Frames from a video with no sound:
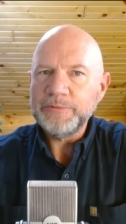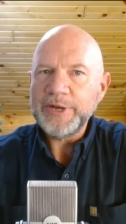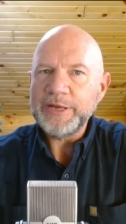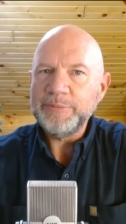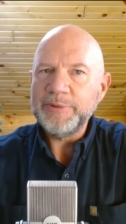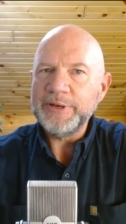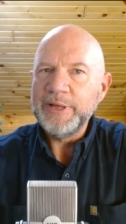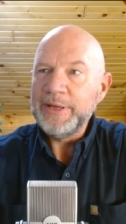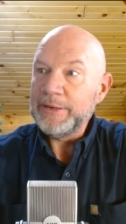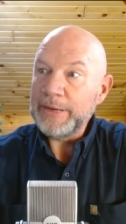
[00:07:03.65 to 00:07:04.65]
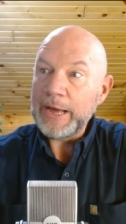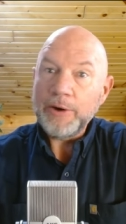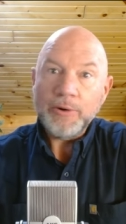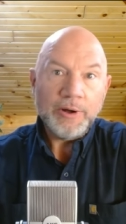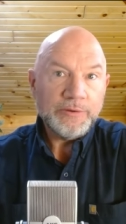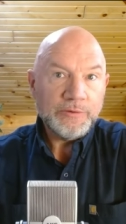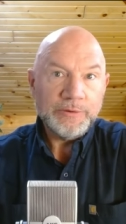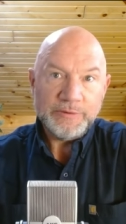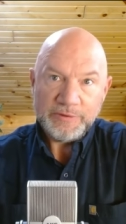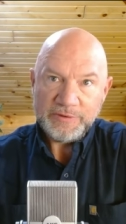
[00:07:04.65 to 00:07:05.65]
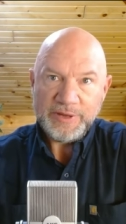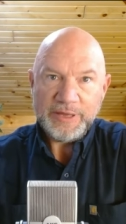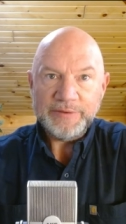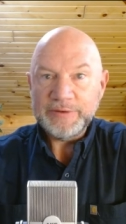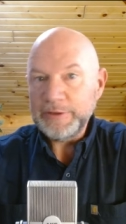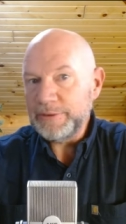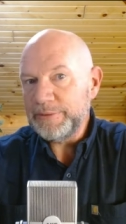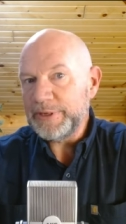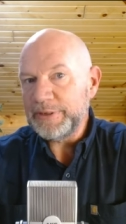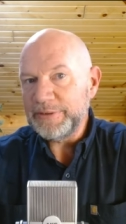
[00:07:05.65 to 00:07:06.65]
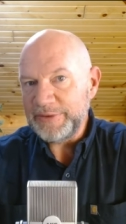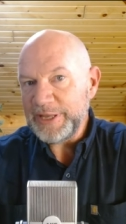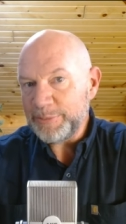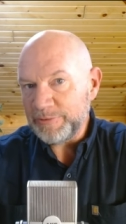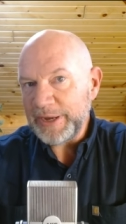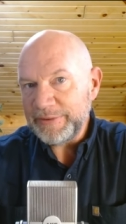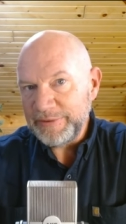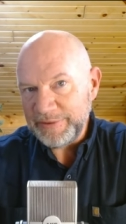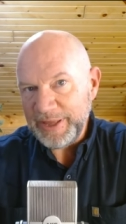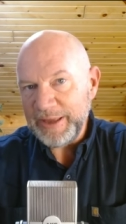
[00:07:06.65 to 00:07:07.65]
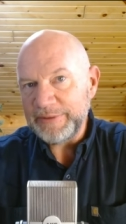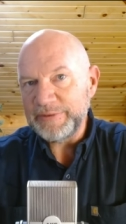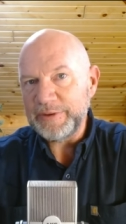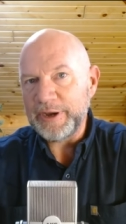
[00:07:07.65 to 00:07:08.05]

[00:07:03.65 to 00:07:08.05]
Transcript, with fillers: Wade, but now all sorts of states, including deep red states,